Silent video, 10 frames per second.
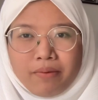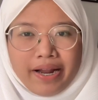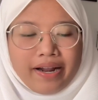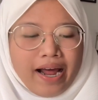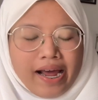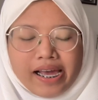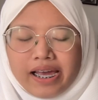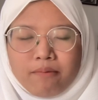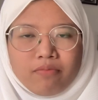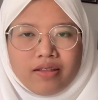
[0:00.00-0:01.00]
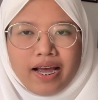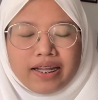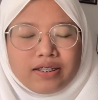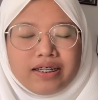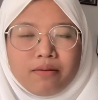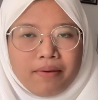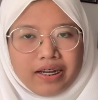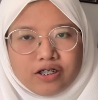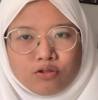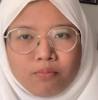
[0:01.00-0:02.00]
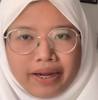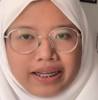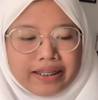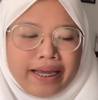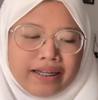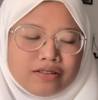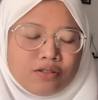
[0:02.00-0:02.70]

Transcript: but I didn't manage to buy it yet.